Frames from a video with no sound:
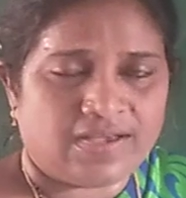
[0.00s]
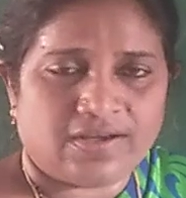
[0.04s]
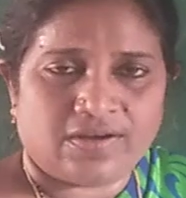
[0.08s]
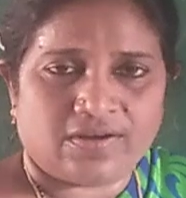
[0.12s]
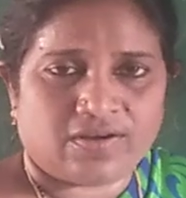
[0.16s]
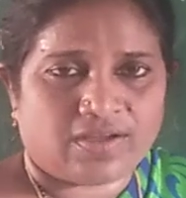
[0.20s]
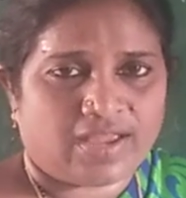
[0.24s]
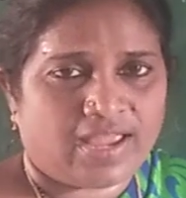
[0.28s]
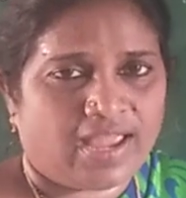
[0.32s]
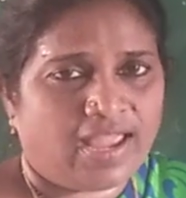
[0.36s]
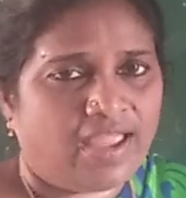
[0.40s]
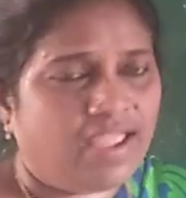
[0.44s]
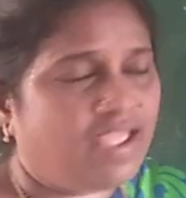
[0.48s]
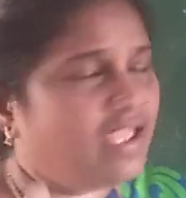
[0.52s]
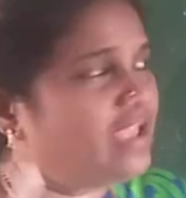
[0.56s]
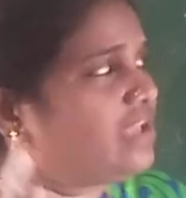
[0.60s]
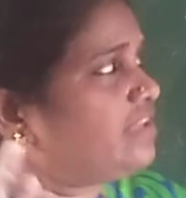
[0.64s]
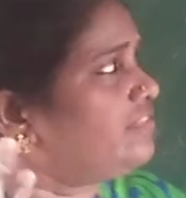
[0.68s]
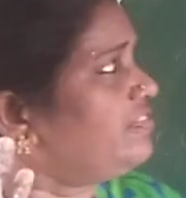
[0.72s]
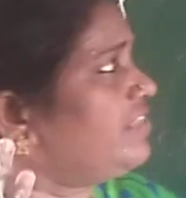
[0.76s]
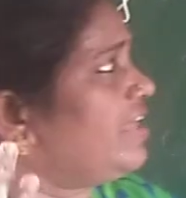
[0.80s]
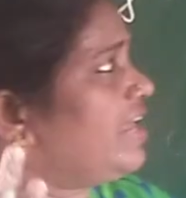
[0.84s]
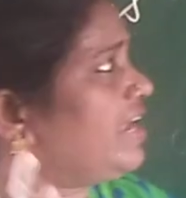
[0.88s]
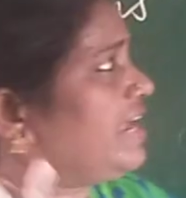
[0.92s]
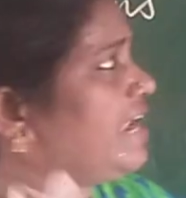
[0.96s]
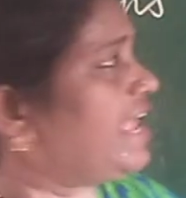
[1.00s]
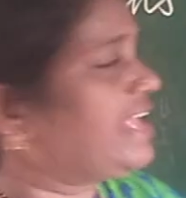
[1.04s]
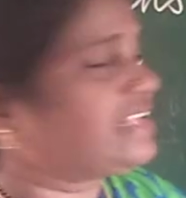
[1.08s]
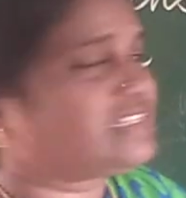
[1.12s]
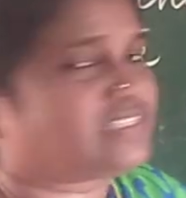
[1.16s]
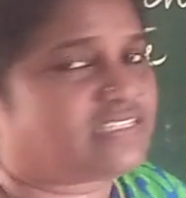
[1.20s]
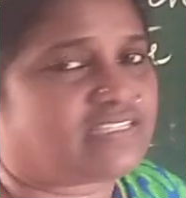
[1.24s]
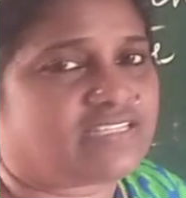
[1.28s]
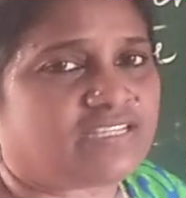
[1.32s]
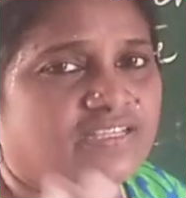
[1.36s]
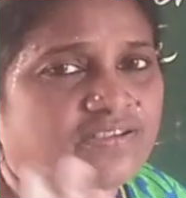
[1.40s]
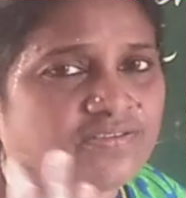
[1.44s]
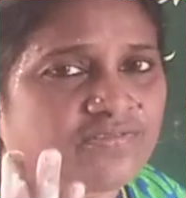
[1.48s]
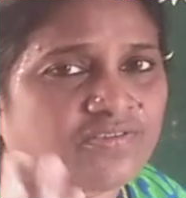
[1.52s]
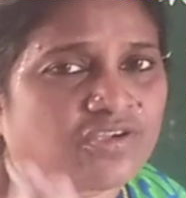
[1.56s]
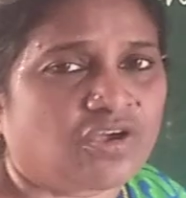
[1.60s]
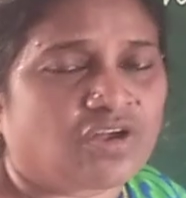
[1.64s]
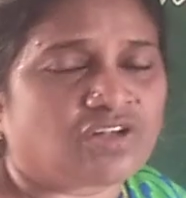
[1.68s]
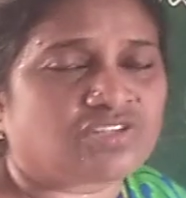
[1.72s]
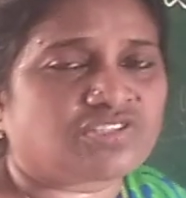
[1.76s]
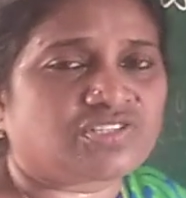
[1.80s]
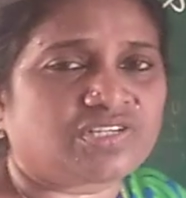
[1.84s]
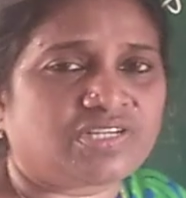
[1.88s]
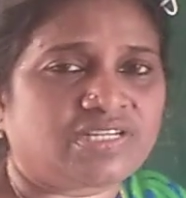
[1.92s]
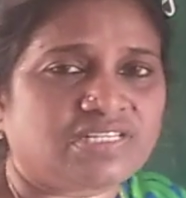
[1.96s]
Okay. Then next, we
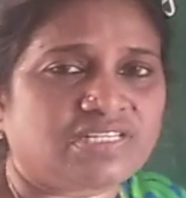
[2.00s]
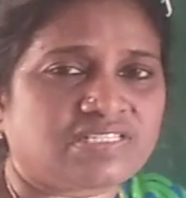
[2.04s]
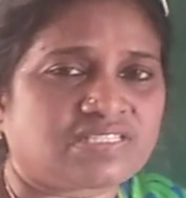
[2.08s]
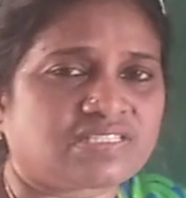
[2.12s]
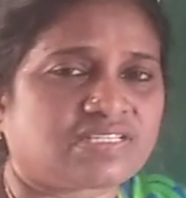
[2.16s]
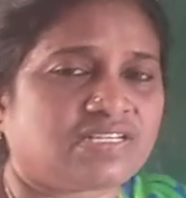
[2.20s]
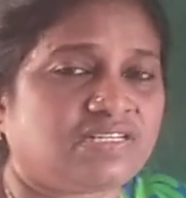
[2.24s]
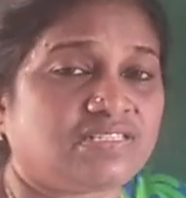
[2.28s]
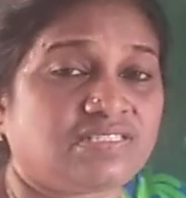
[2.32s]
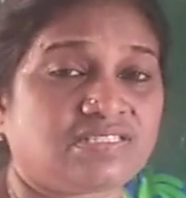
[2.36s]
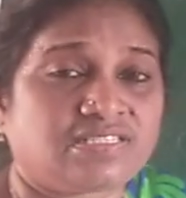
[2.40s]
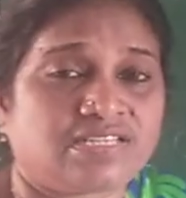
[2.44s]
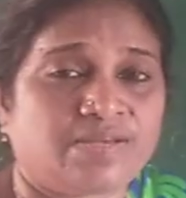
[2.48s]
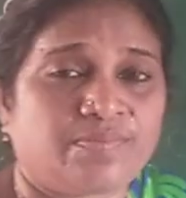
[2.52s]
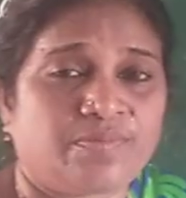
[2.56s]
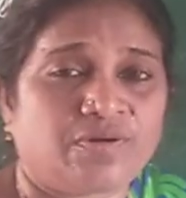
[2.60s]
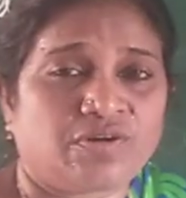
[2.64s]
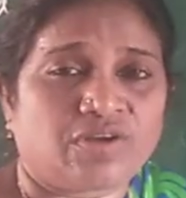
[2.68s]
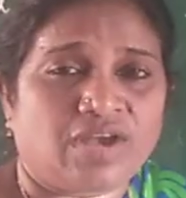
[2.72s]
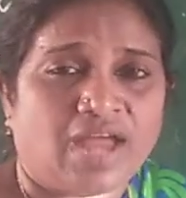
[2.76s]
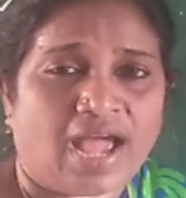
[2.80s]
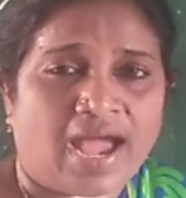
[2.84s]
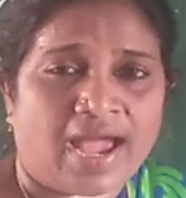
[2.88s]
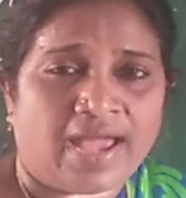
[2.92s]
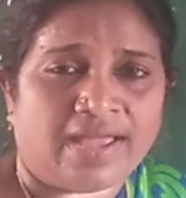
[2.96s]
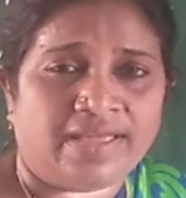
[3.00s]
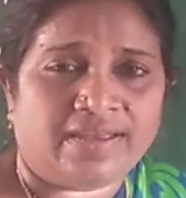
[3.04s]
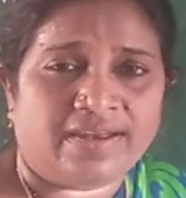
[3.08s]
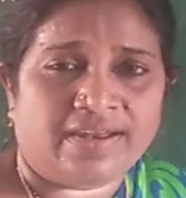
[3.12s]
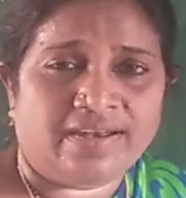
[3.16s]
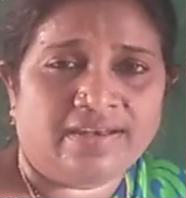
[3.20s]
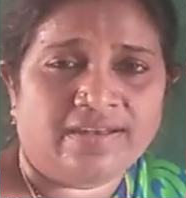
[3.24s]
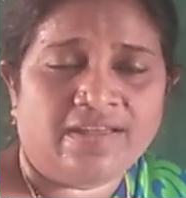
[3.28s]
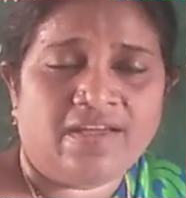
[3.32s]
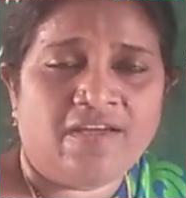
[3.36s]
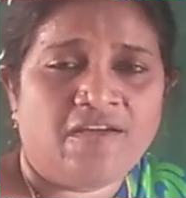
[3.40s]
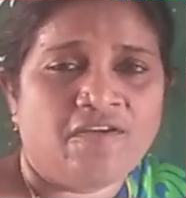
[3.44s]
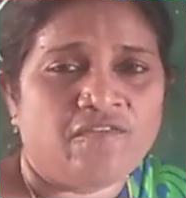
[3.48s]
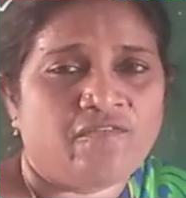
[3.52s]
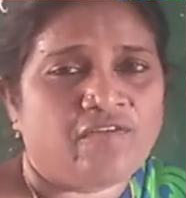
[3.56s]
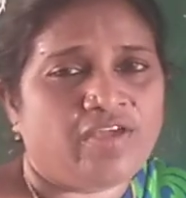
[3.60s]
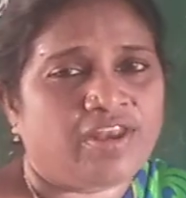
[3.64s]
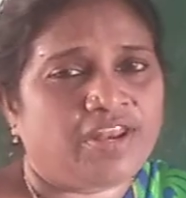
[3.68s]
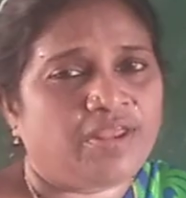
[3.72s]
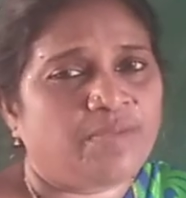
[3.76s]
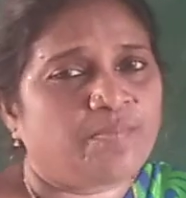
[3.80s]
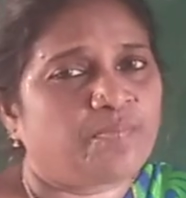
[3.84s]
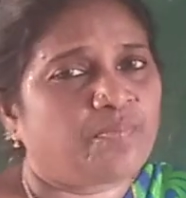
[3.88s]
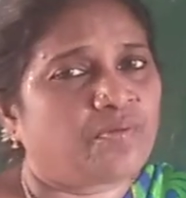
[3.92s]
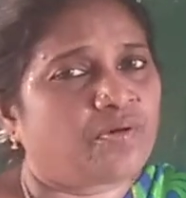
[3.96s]
also discussed about iron,
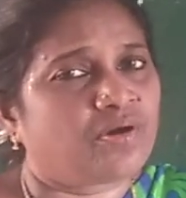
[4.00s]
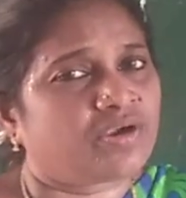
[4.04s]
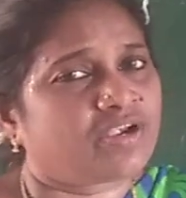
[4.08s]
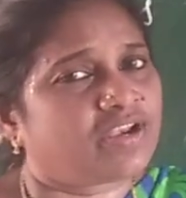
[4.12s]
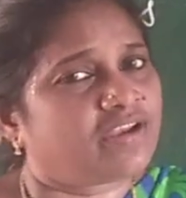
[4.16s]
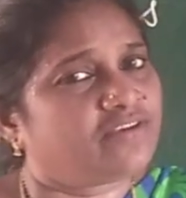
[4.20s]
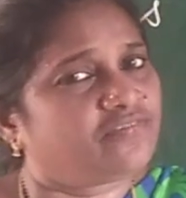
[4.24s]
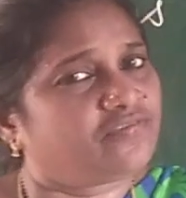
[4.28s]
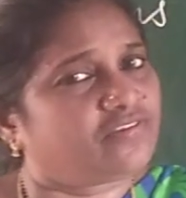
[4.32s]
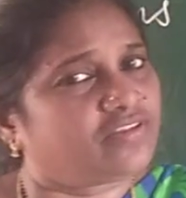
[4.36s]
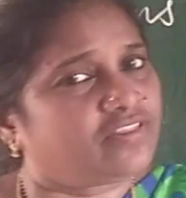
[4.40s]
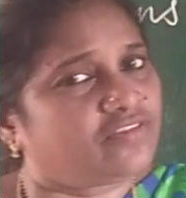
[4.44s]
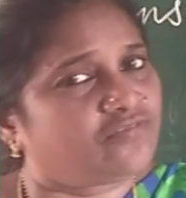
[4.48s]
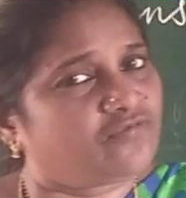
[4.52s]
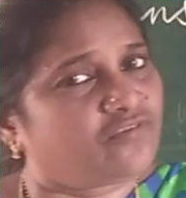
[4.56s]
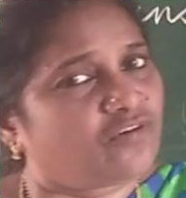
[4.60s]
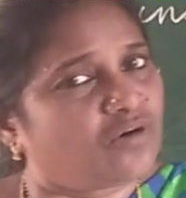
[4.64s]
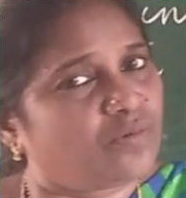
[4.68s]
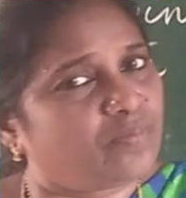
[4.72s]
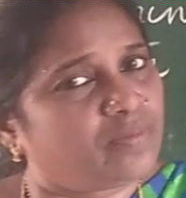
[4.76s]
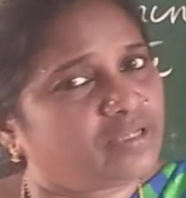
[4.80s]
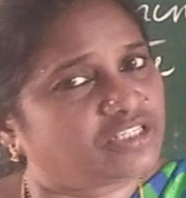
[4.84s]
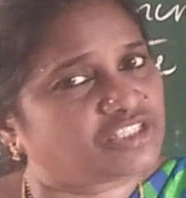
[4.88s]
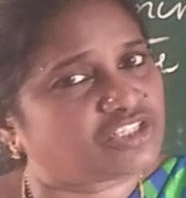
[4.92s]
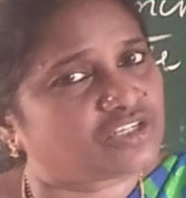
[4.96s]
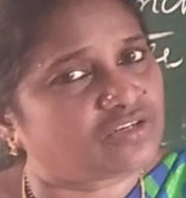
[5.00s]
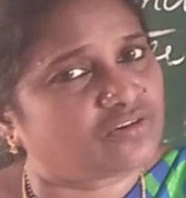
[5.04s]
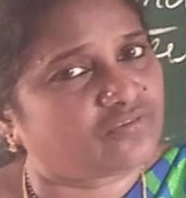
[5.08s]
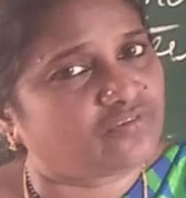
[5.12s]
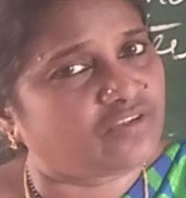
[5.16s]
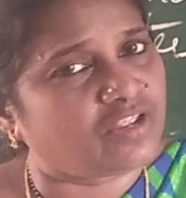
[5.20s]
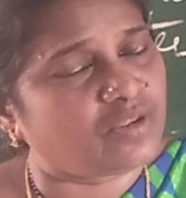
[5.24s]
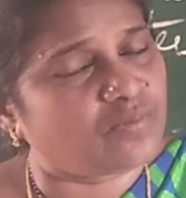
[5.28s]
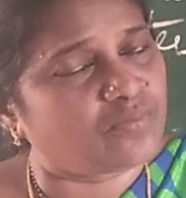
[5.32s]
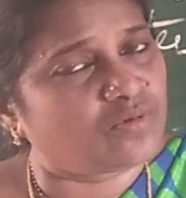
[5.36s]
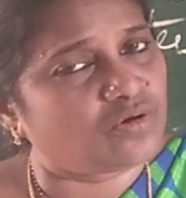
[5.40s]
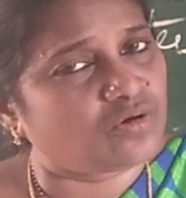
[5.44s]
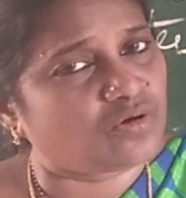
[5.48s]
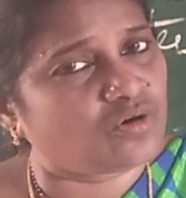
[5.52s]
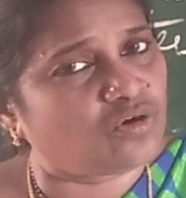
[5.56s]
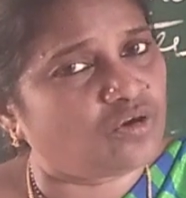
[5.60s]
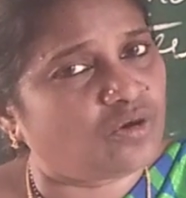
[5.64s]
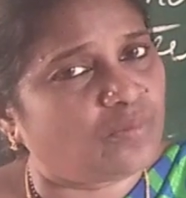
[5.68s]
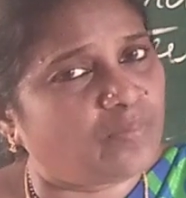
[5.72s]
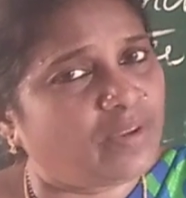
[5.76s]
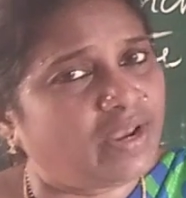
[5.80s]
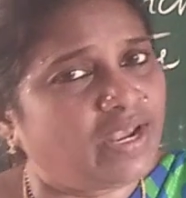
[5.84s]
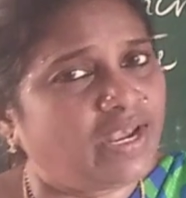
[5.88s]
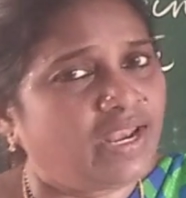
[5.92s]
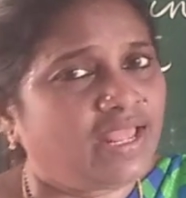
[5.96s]
very important for the formation of
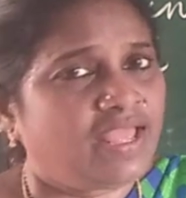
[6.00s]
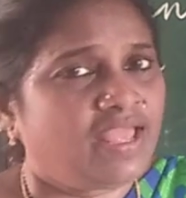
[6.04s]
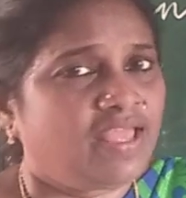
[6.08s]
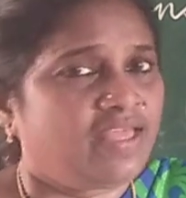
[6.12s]
hemoglobin.